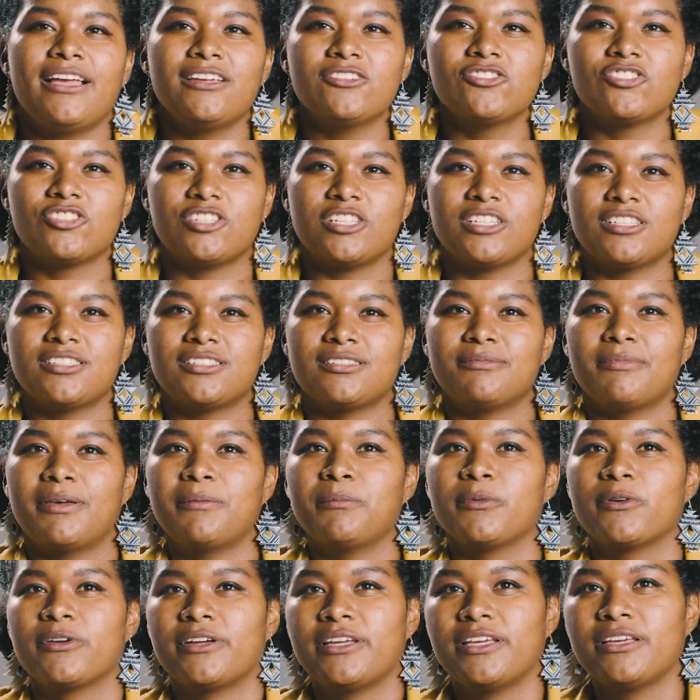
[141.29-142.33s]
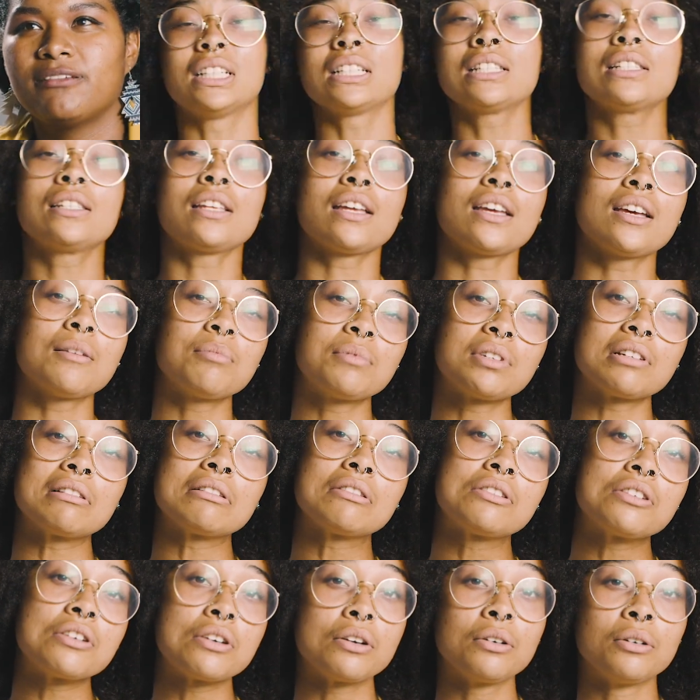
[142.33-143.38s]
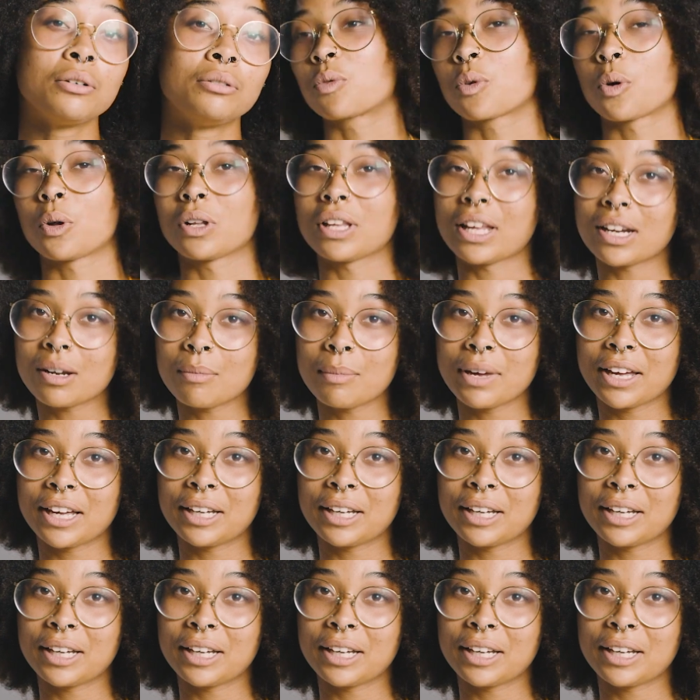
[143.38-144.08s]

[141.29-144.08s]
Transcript: Ashiest memory. Let's stay up till two, roll out of